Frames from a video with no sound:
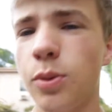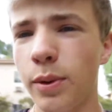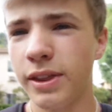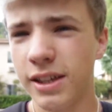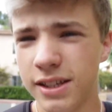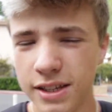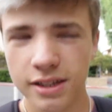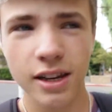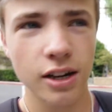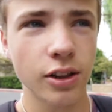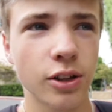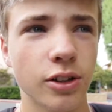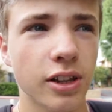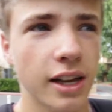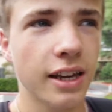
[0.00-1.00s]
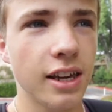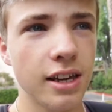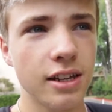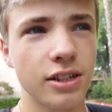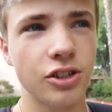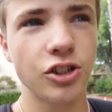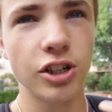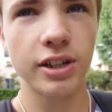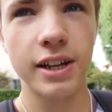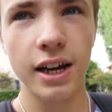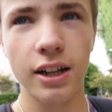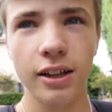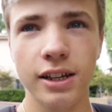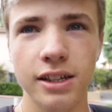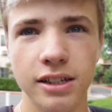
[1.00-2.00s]
So what this is gonna look like is
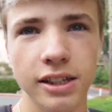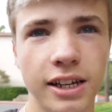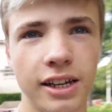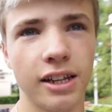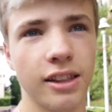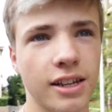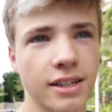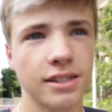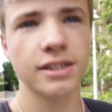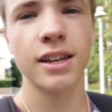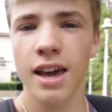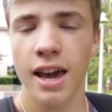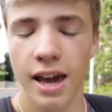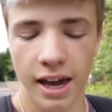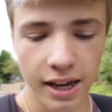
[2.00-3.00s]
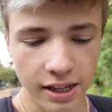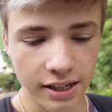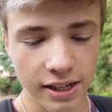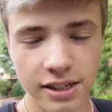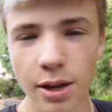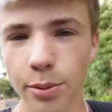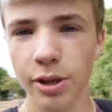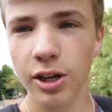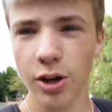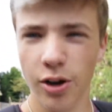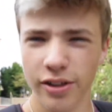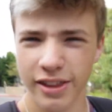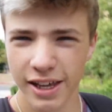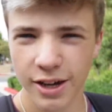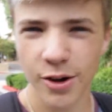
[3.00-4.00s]
Janelle is leading this and it's something
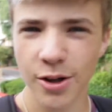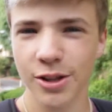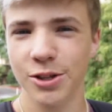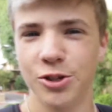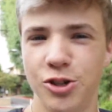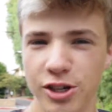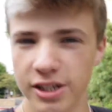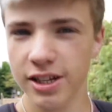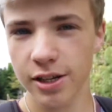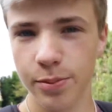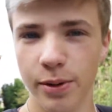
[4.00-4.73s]
called, they call it Jesus